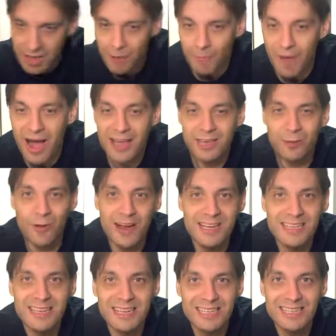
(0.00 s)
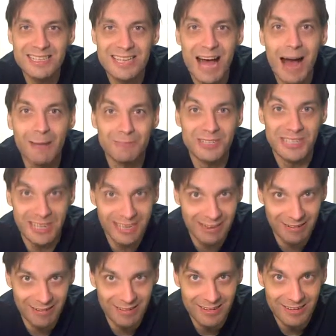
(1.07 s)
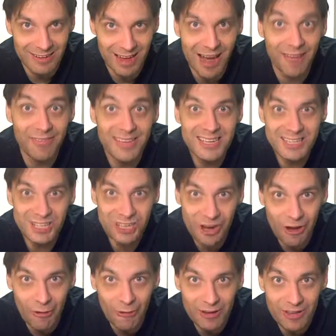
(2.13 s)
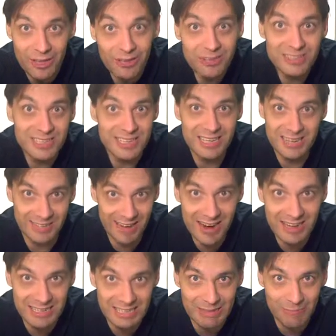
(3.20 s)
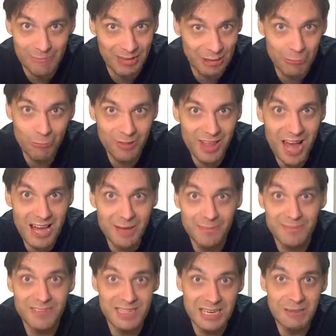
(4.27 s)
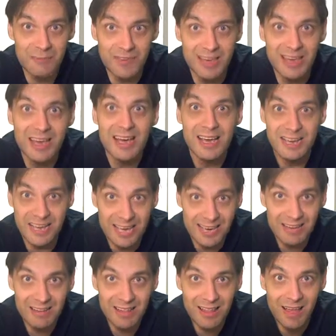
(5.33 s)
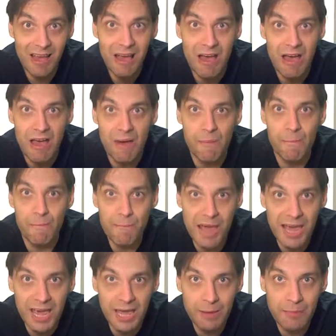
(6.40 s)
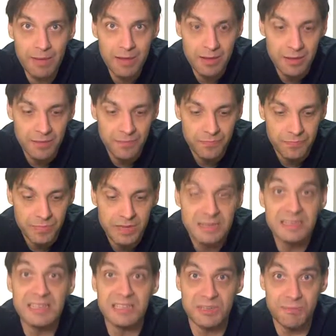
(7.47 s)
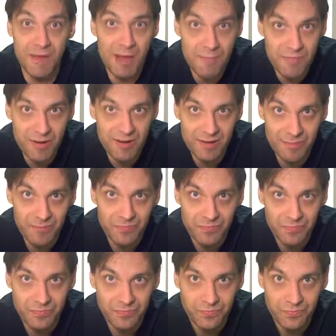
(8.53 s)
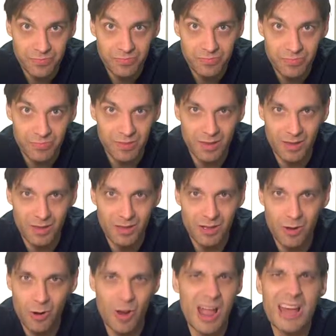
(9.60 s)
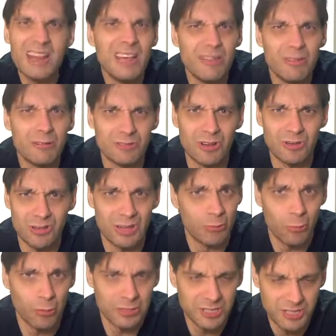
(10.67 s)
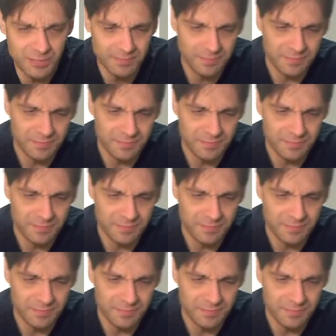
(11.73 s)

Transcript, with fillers: My ah! craziness stops here on this show. You'll see crazy, but you will not see me kill, maim, dismember, or any of those ugly words.